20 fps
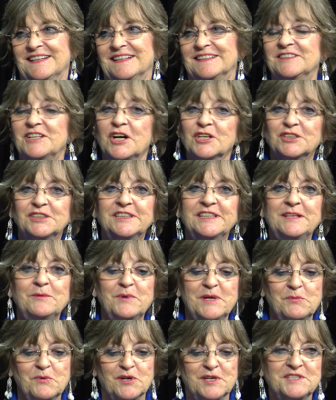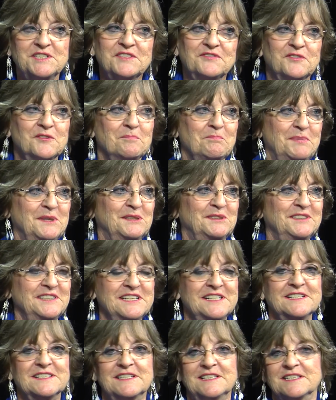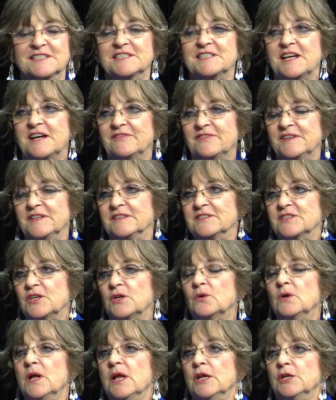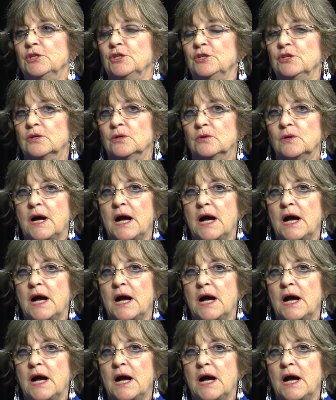Luckily, we were in different buildings and stuff, and so, you know,